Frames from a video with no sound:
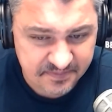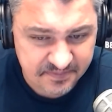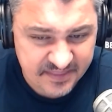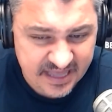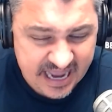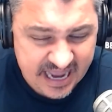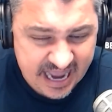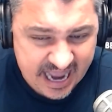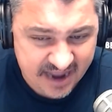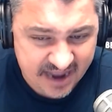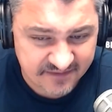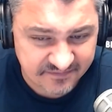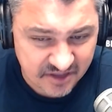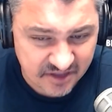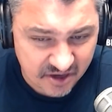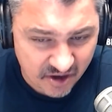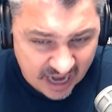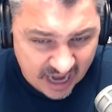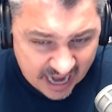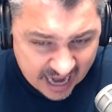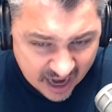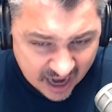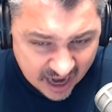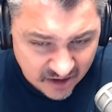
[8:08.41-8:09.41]
They have their
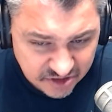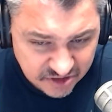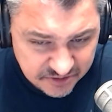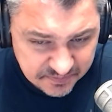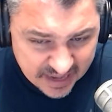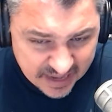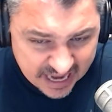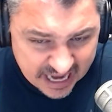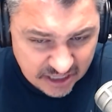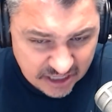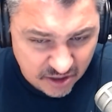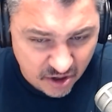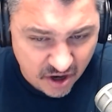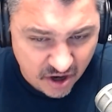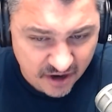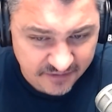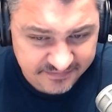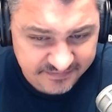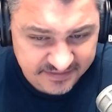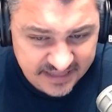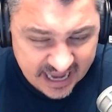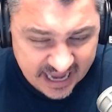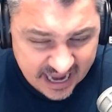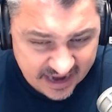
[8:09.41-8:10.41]
house paid
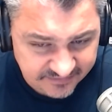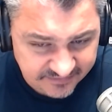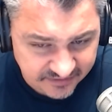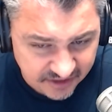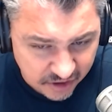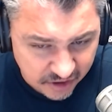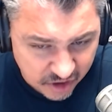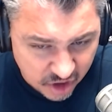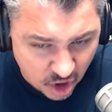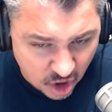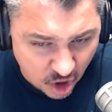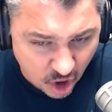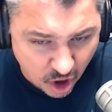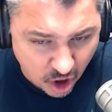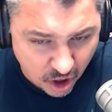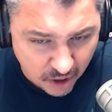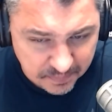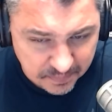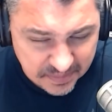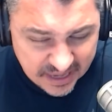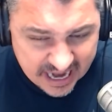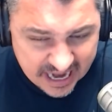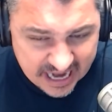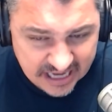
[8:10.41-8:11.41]
off. They have their car
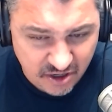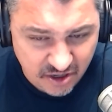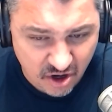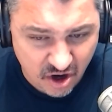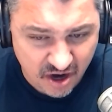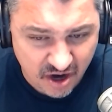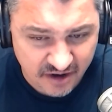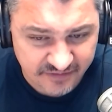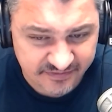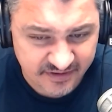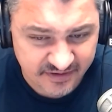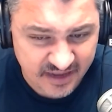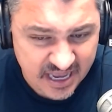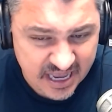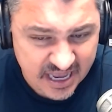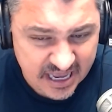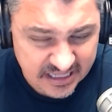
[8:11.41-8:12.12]
paid off.